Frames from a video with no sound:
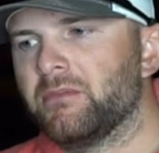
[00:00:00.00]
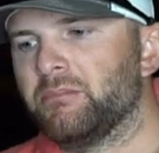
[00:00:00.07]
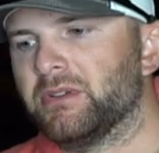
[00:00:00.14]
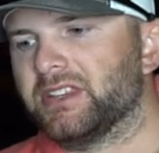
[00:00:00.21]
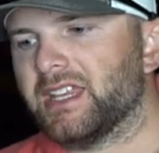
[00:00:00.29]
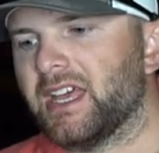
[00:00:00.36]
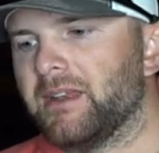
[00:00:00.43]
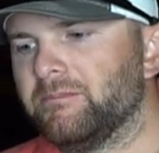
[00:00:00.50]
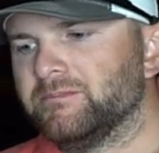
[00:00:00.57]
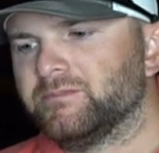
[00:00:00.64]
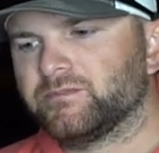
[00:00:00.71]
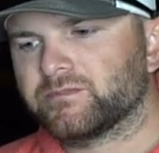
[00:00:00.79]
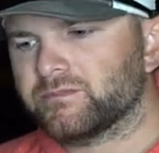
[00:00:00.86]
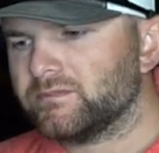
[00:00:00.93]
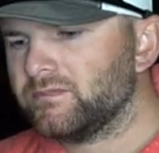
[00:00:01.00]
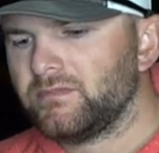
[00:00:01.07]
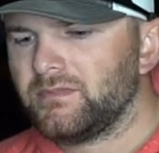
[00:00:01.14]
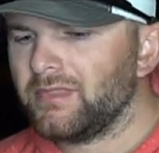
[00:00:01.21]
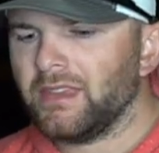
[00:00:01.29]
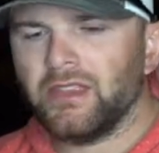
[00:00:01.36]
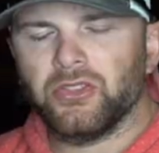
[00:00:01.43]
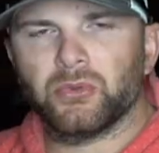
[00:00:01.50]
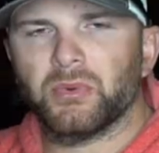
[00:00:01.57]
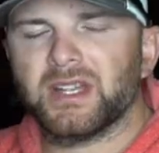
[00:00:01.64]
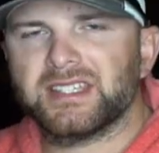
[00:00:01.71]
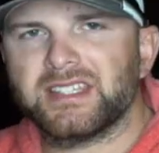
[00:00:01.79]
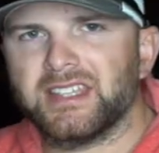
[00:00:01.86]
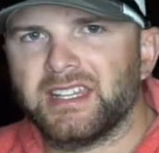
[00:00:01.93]
But then the
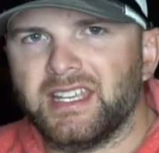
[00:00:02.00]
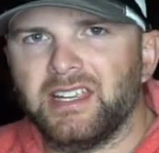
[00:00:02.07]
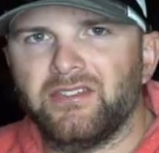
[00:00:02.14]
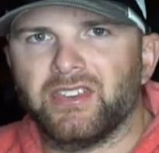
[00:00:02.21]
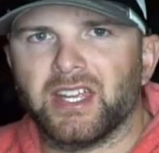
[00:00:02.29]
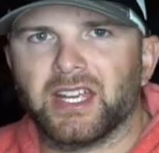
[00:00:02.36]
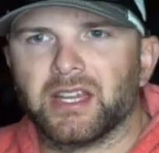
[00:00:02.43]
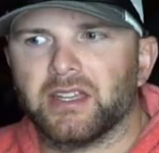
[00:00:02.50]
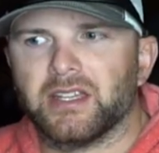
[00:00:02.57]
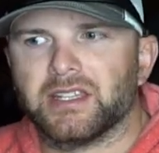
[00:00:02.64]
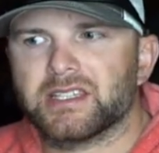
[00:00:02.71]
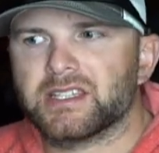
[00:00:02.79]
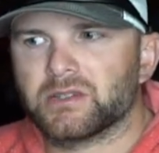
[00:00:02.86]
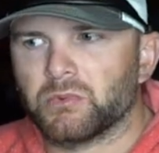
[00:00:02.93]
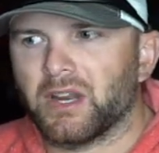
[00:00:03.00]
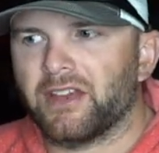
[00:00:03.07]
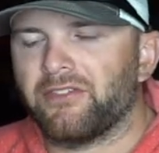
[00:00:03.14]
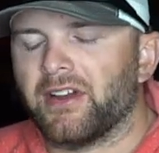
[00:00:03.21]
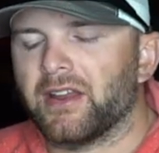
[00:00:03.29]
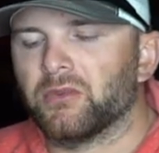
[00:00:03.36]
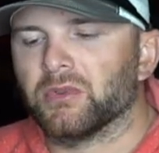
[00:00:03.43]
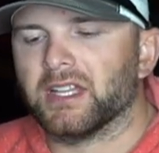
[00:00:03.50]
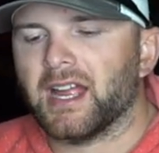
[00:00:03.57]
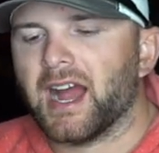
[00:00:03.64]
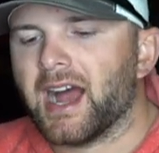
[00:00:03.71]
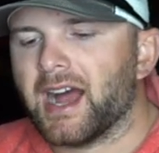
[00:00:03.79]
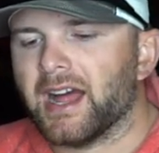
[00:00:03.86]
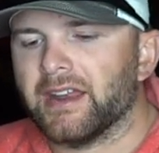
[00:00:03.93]
rest of the evening, and this is what I find really
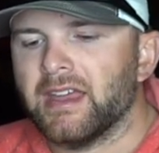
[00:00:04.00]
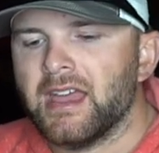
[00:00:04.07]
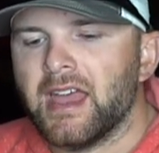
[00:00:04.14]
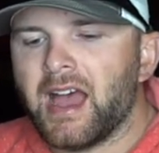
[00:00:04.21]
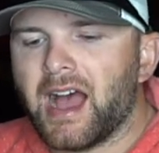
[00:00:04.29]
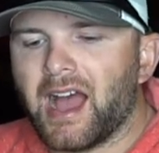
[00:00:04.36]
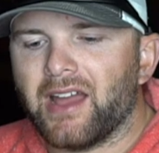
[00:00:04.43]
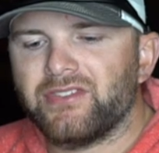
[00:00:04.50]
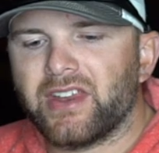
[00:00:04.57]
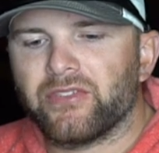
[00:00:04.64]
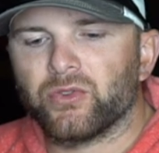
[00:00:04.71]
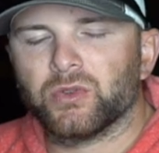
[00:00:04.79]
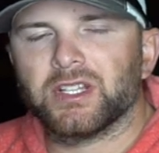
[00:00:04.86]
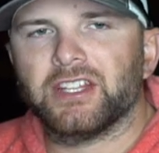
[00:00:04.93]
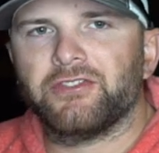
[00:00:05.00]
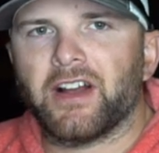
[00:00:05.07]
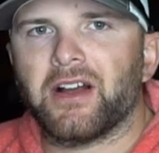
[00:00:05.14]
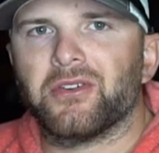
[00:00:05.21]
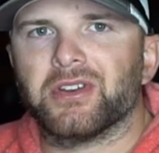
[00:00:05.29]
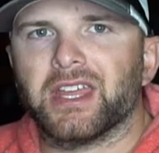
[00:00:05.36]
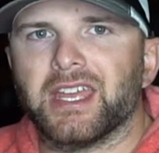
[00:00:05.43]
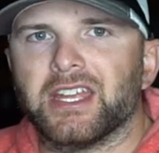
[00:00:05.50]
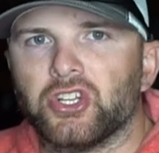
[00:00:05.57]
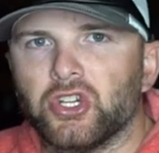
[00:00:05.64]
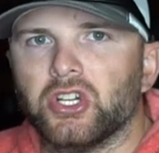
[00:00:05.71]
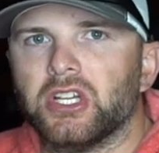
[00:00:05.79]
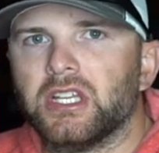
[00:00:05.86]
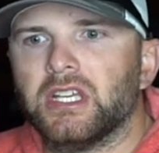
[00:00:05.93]
odd, I've never really found a
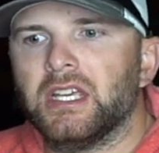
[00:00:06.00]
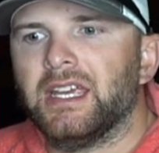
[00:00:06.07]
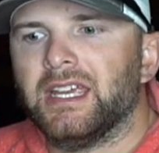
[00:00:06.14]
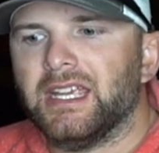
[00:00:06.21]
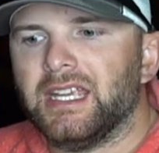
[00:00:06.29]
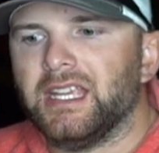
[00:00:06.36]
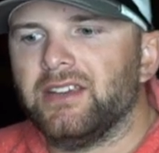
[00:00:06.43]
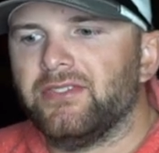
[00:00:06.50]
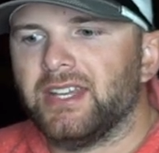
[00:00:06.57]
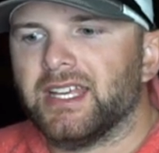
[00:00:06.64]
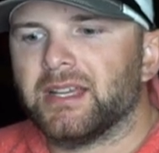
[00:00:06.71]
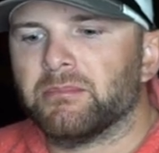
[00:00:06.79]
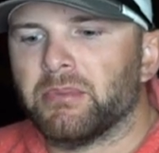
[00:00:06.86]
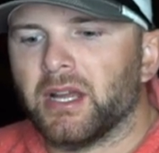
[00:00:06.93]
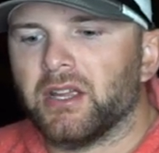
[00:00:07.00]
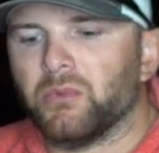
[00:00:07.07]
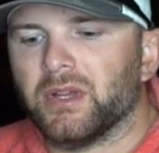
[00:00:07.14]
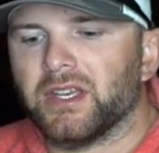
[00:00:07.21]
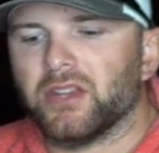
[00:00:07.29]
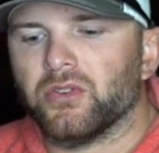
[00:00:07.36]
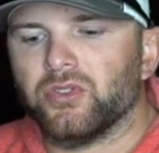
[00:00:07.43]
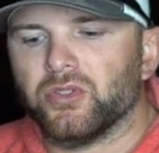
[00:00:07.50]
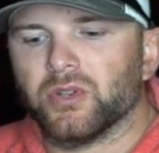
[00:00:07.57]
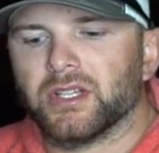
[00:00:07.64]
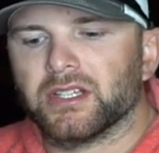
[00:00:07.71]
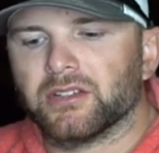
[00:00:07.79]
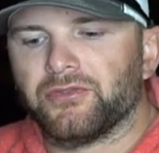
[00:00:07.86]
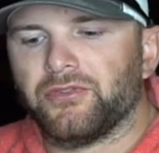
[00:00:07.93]
good evening bite window
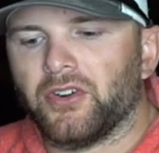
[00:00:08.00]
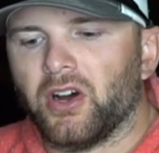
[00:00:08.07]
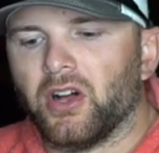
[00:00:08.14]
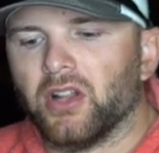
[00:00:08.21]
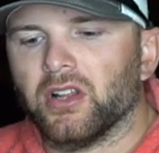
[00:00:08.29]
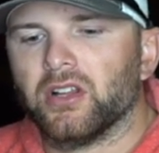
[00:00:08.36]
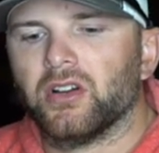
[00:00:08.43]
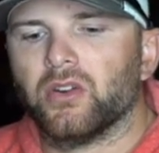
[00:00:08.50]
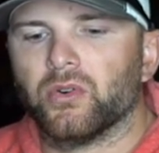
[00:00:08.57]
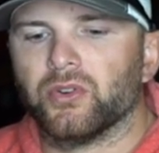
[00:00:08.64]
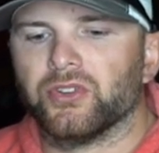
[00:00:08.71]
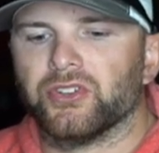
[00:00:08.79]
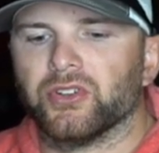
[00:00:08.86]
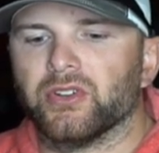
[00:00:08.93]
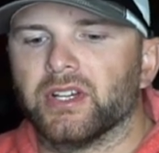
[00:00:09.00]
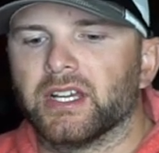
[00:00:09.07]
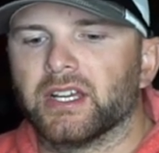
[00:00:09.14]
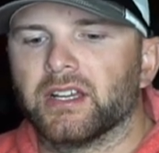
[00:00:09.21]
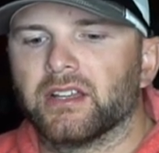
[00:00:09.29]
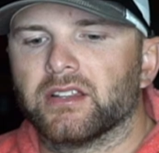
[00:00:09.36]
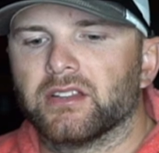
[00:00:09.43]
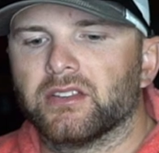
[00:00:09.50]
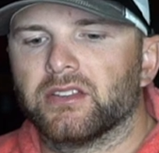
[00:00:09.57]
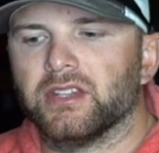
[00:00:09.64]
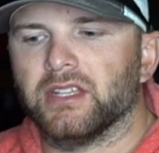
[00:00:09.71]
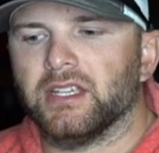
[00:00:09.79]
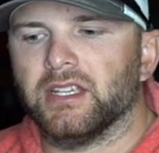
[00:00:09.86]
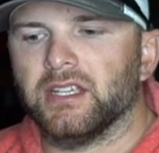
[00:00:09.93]
during the fall or during
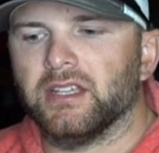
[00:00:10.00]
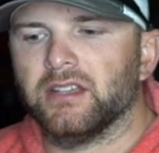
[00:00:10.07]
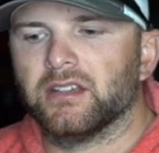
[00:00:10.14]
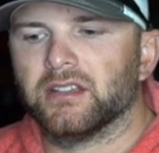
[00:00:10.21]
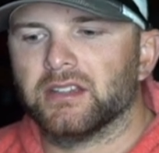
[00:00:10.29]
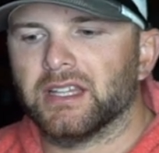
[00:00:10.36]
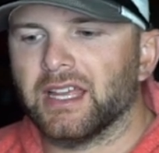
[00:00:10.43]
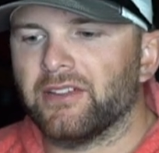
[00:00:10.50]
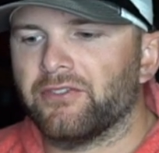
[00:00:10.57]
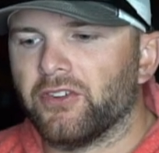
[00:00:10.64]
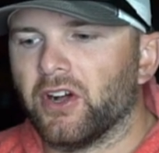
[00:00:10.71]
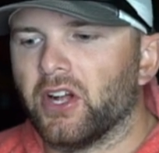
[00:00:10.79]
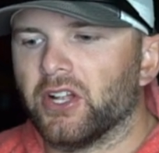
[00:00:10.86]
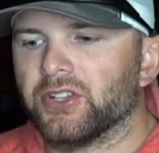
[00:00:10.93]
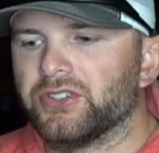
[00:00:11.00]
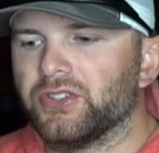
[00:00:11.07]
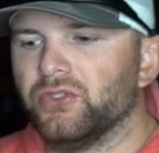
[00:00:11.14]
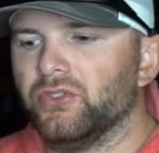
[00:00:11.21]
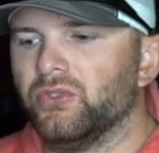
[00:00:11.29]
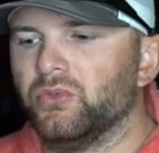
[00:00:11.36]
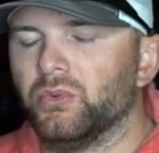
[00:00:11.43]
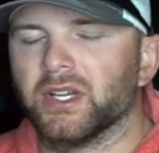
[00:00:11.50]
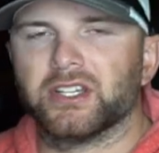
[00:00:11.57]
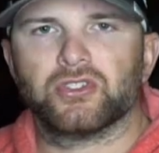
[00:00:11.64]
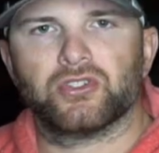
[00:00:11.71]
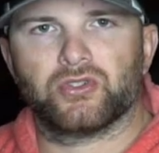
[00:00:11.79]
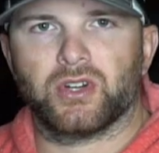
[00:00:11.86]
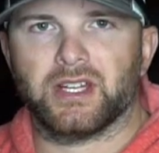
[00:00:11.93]
the late fall to
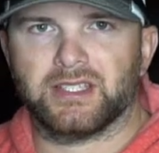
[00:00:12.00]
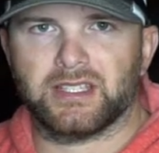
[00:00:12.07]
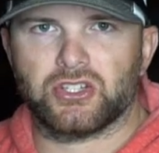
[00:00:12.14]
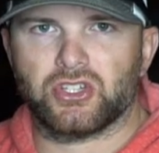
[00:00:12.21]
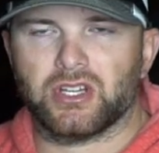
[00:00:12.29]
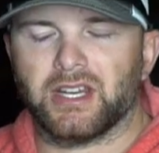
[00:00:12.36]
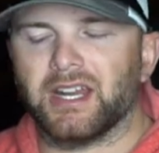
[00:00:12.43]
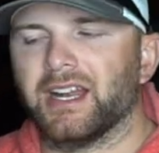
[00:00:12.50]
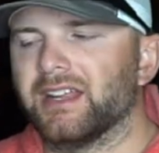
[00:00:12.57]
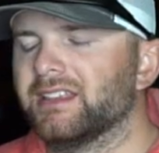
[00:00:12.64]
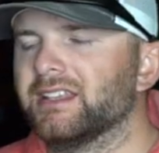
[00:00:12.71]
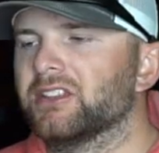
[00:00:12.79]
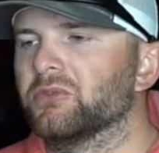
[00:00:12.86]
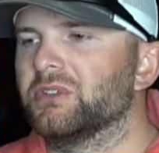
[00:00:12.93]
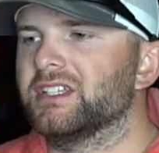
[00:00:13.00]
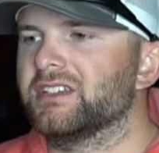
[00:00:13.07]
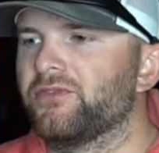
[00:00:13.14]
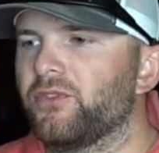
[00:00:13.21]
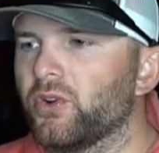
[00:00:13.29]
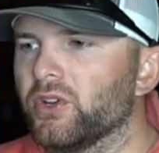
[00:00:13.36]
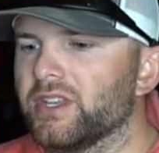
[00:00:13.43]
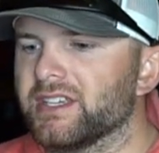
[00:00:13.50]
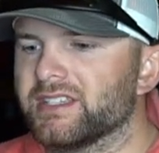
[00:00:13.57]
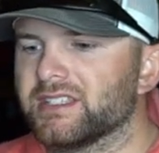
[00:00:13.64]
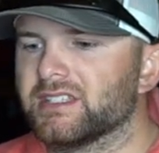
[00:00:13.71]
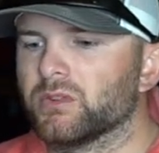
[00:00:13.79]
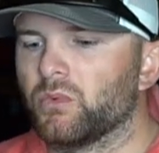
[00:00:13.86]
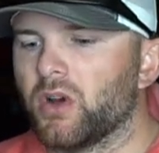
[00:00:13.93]
winter transition. And I think the reason for
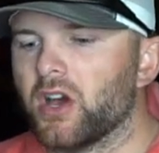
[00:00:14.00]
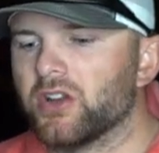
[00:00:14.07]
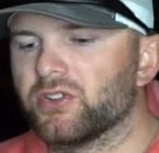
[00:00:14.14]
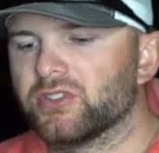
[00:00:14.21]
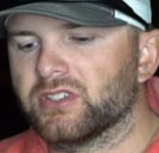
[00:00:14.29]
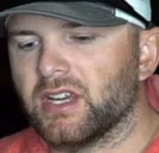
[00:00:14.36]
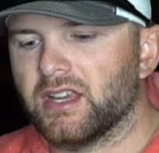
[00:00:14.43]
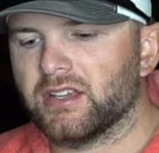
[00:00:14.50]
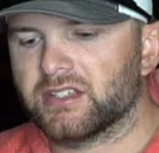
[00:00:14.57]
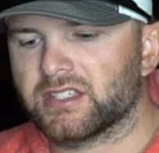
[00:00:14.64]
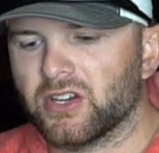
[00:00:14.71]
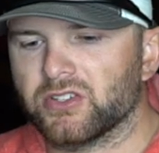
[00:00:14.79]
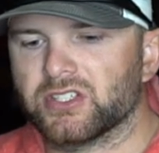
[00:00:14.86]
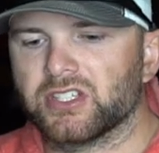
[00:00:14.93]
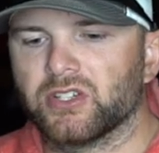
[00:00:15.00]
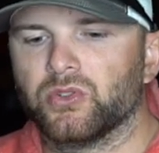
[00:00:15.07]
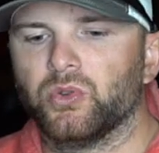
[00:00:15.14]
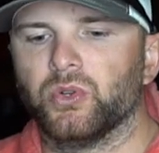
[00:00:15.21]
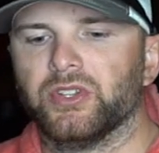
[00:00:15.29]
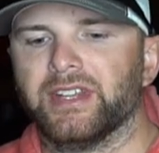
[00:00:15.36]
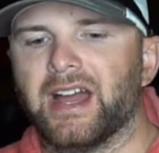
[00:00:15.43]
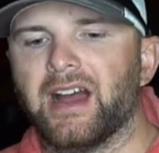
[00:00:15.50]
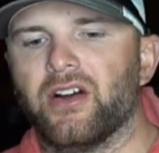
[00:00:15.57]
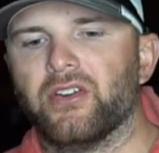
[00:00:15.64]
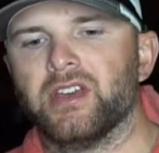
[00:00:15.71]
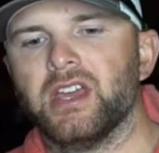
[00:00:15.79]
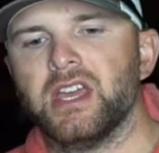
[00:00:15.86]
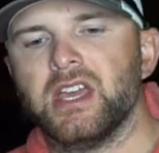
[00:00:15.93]
this is the water starts to cool
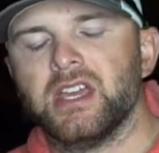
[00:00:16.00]
down.